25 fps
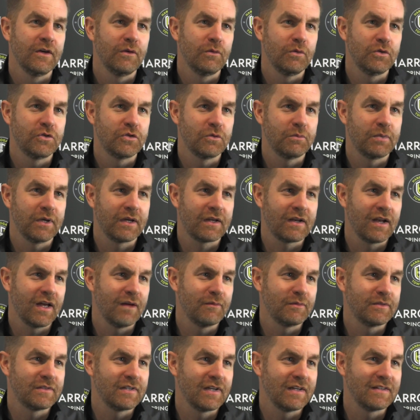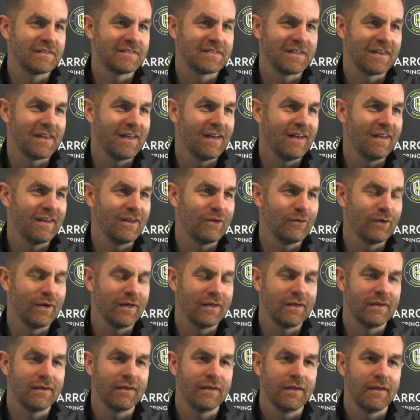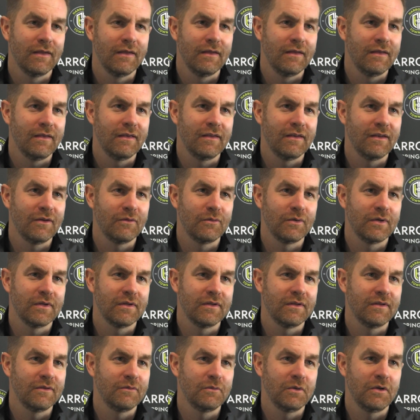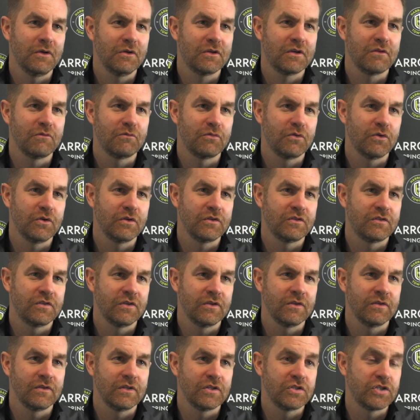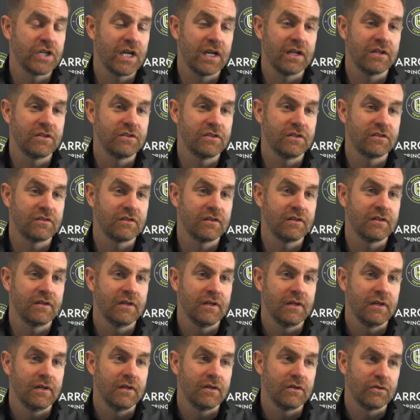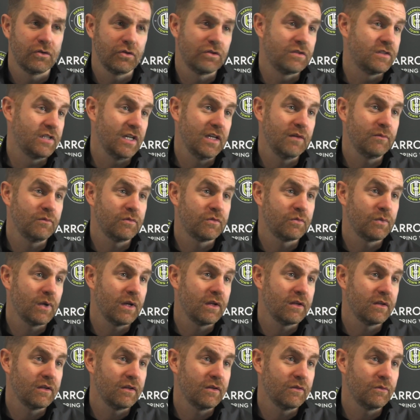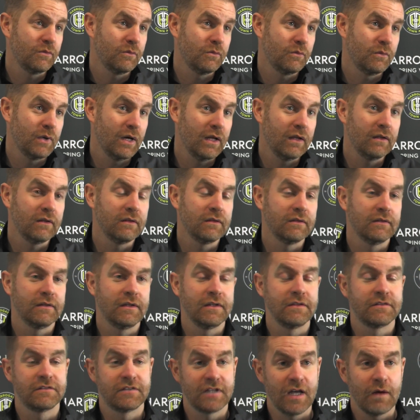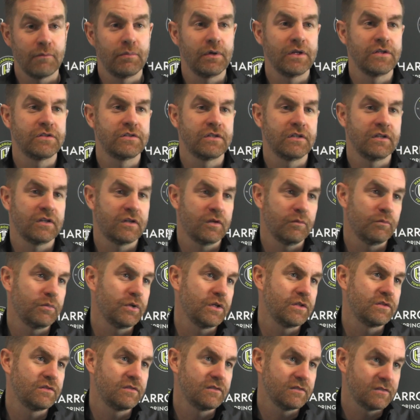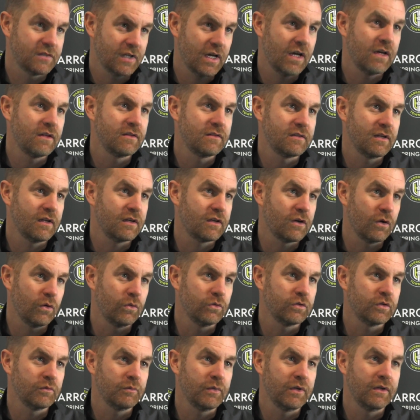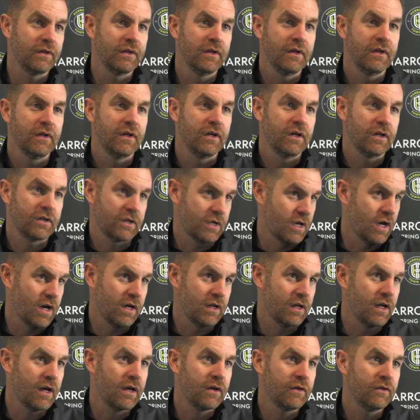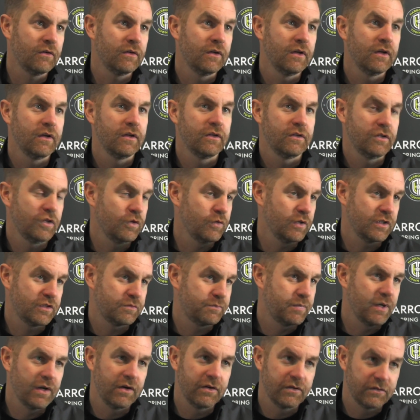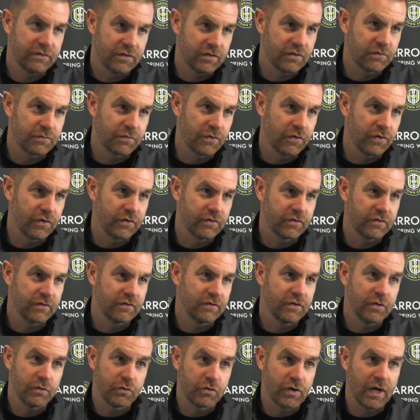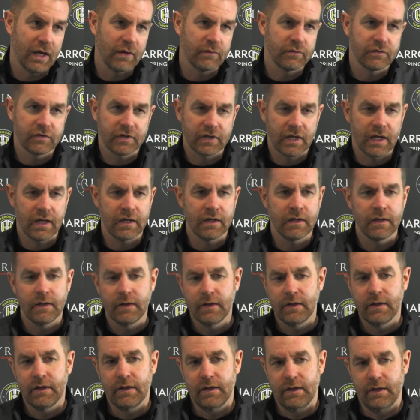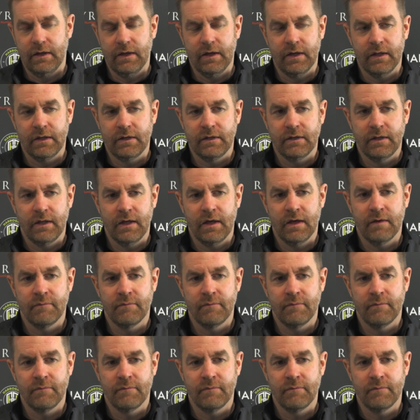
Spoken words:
we should be acclimatised to that anyway. And you know, we're looking forward to the challenges and good teams, well established and accomplished sides like Oldham and Carlisle. New experiences for us, new grounds again, and